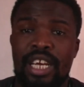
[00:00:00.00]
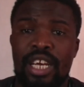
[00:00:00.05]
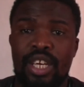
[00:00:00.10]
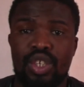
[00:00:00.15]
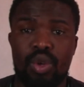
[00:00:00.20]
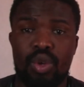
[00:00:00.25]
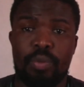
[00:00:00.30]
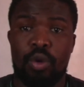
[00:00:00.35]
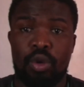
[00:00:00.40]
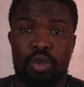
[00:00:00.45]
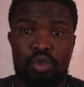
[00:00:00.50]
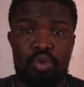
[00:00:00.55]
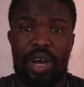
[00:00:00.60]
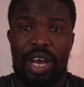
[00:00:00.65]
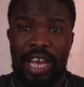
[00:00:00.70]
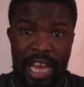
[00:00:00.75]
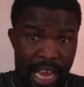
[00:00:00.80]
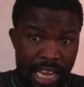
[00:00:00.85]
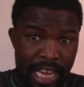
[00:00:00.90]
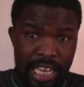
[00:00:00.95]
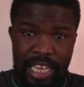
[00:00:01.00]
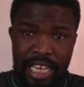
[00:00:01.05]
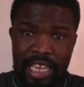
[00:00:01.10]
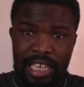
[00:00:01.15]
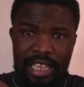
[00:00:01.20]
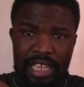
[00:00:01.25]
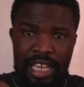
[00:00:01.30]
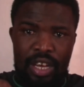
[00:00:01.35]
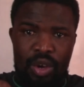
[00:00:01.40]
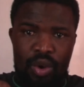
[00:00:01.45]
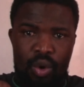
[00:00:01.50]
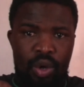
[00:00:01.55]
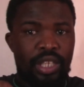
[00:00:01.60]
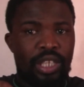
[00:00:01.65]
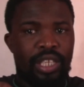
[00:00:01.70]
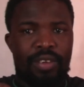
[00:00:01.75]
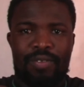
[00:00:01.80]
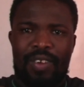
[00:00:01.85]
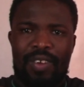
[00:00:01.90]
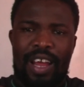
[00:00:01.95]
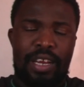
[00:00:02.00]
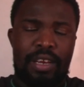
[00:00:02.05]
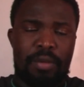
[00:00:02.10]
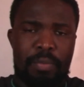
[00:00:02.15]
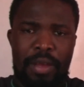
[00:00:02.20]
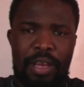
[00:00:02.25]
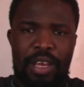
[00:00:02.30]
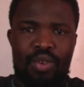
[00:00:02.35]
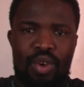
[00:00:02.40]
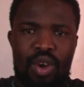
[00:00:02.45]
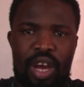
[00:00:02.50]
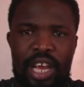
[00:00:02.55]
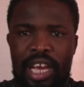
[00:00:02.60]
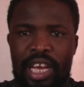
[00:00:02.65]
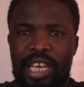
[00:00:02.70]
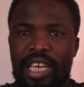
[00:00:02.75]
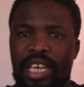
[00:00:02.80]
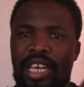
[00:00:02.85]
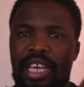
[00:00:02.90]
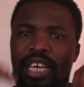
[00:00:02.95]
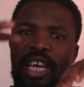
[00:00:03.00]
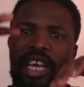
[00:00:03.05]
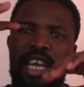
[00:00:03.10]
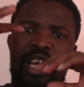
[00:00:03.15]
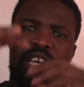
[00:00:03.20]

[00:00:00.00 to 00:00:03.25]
So because you are hanging there on the flight bay, you are hanging.